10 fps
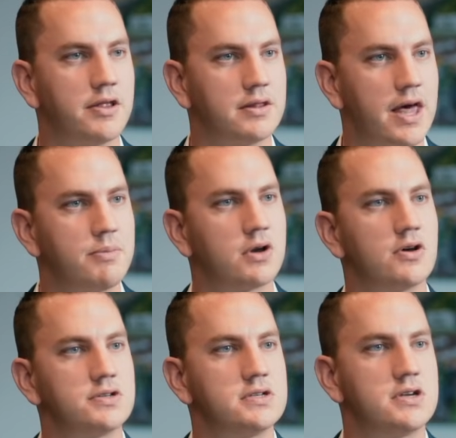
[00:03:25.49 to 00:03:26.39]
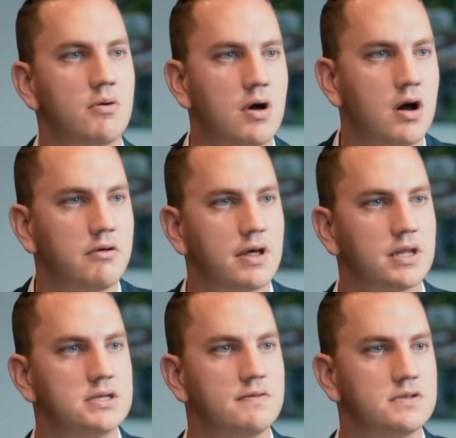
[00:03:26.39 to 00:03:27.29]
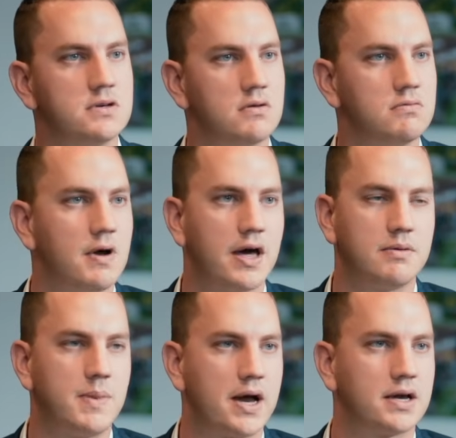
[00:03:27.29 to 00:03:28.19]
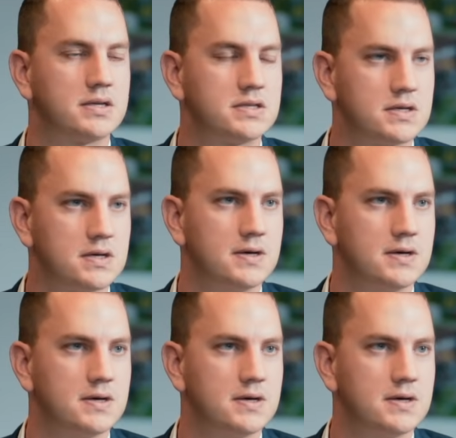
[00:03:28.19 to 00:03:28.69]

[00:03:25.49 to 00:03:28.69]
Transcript: the labour costs are so high relative to other markets.